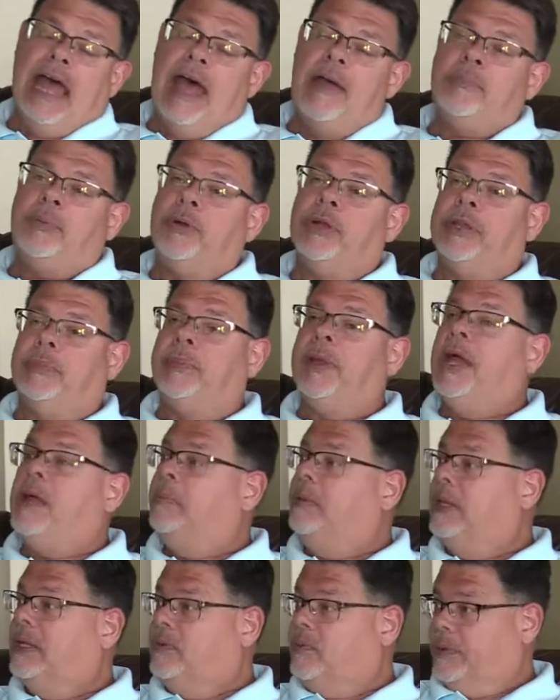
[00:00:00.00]
I'm pretty
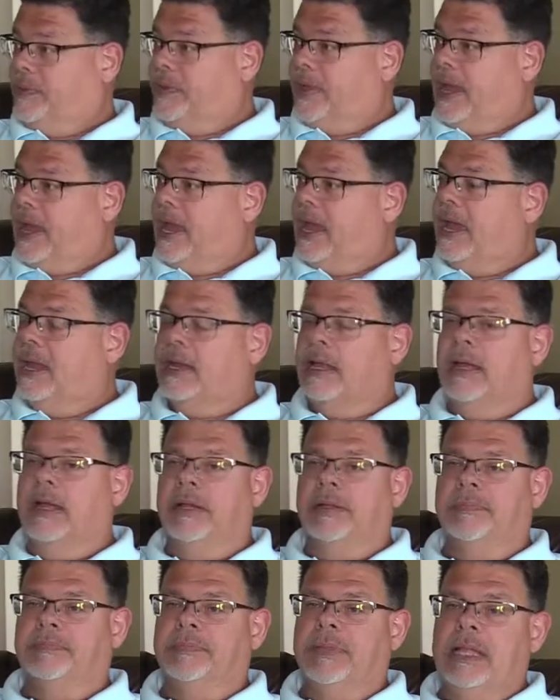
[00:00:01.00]
public with that.
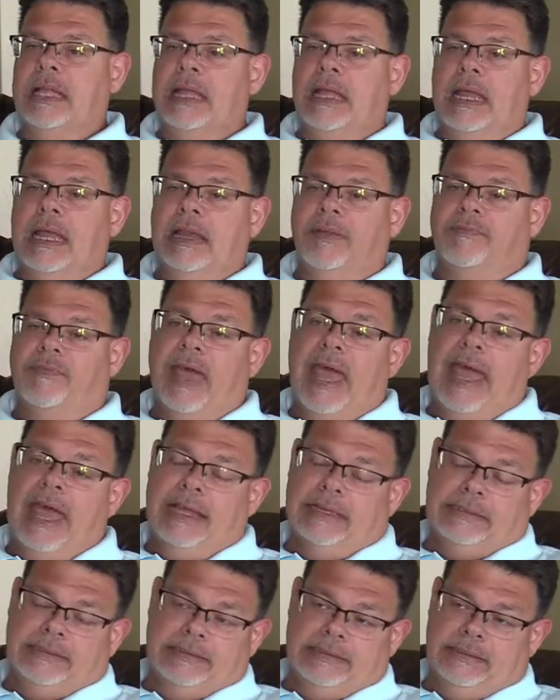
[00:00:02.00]
In
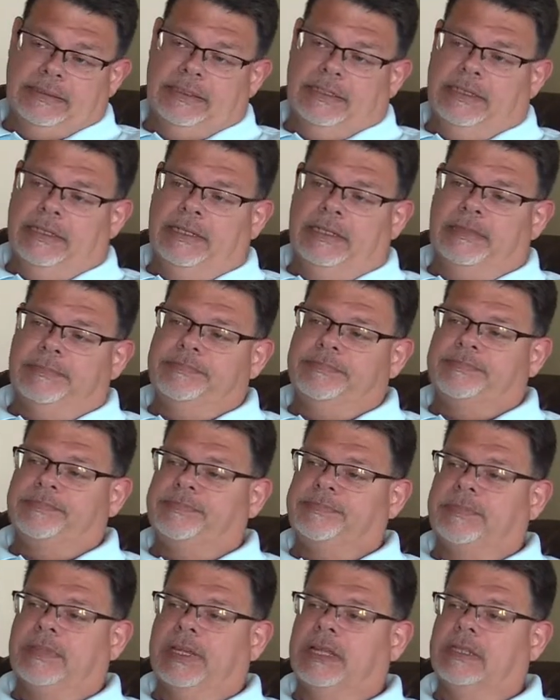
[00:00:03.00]
fact,
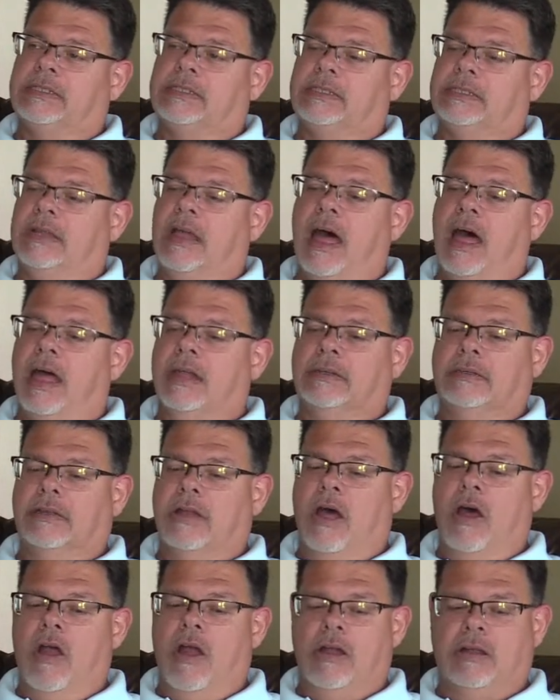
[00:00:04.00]
it's not
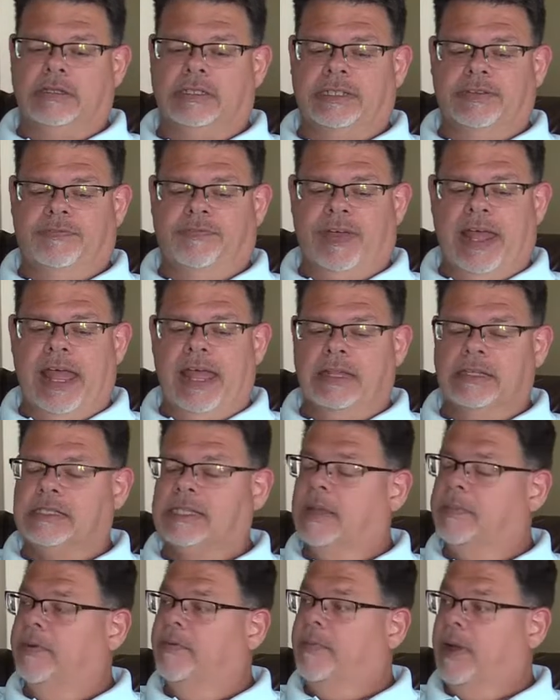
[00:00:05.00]
hard to find
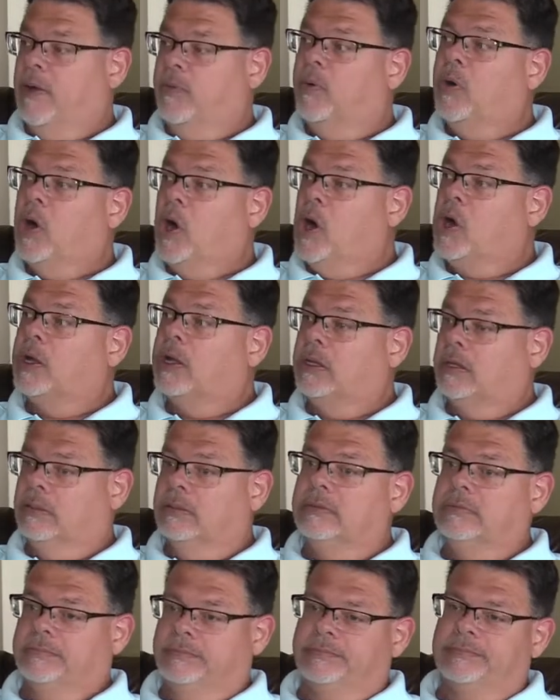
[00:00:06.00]
some of my work
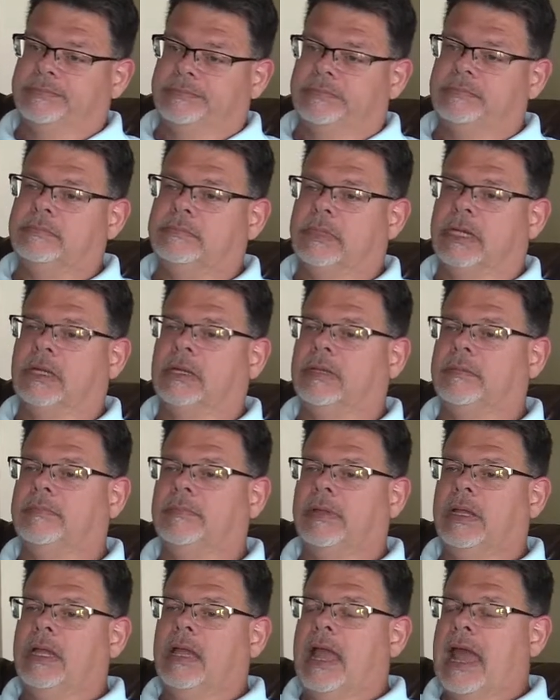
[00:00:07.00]

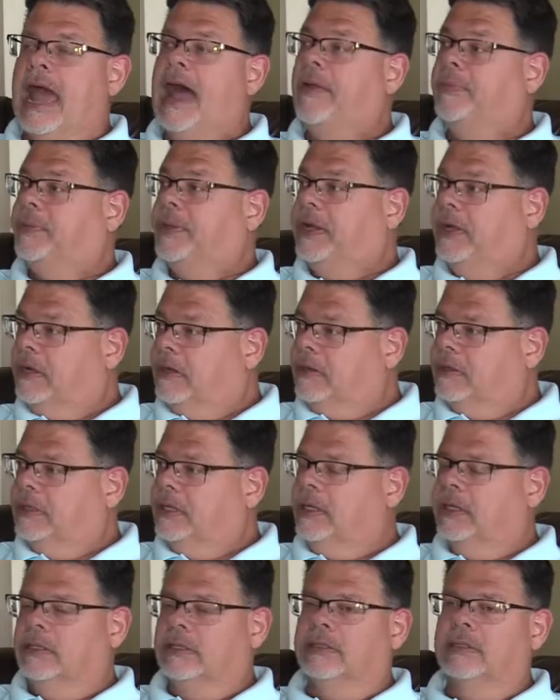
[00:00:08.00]
out there
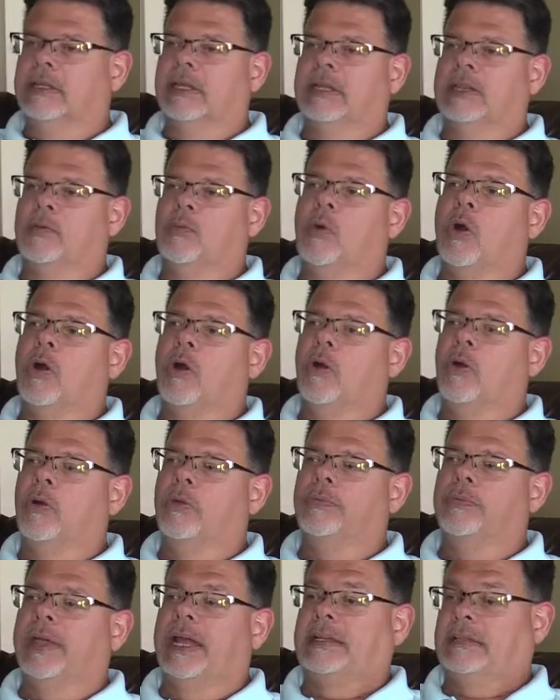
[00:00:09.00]
in the
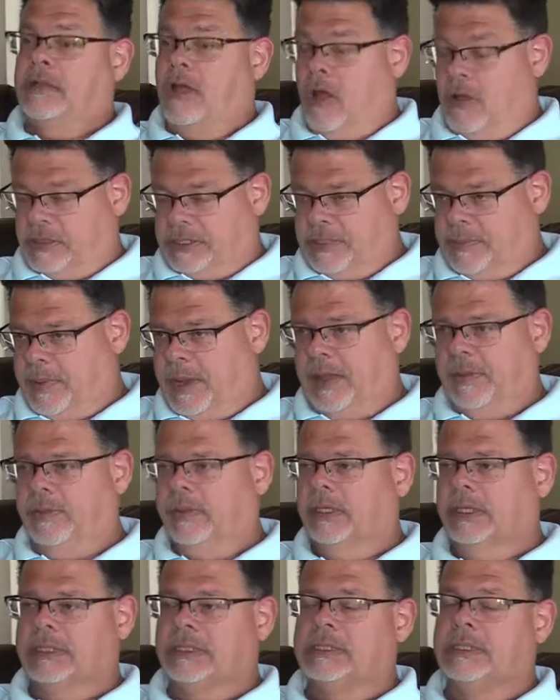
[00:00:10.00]
world that talks about
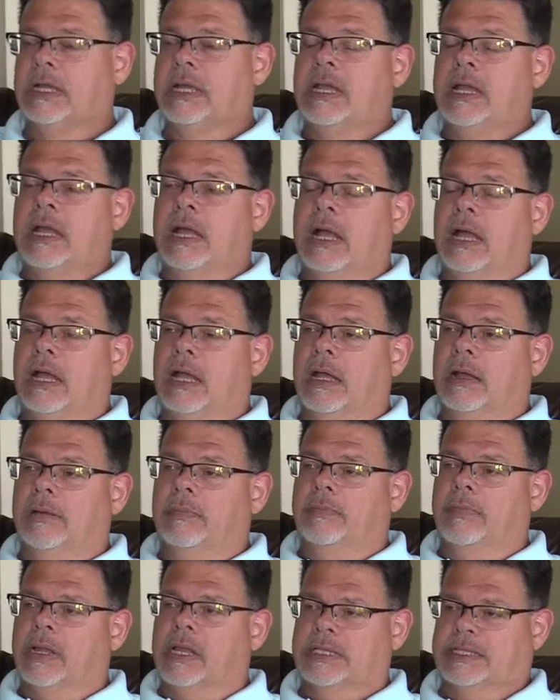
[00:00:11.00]
this,
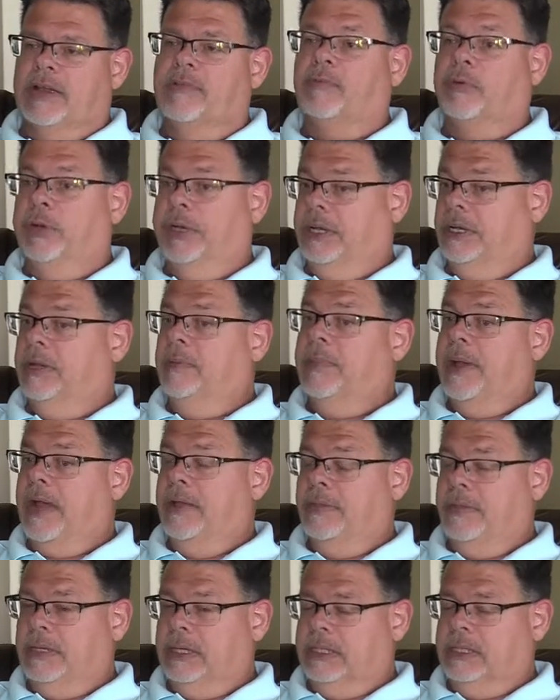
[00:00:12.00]
because I've written
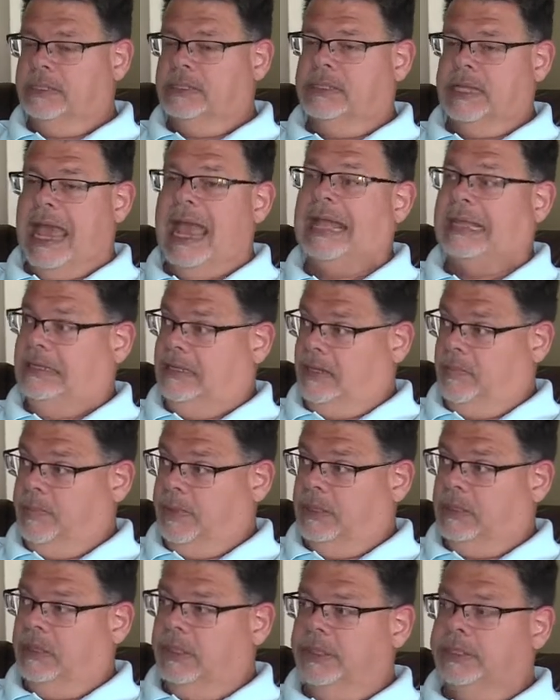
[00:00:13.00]
about this
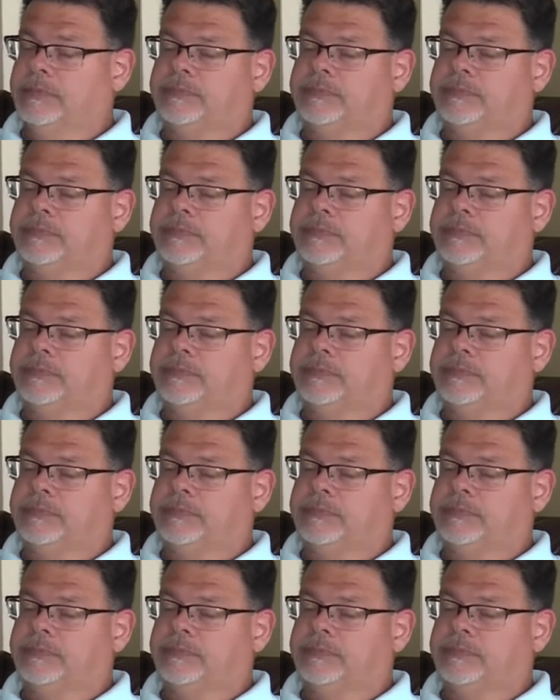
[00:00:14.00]
academically.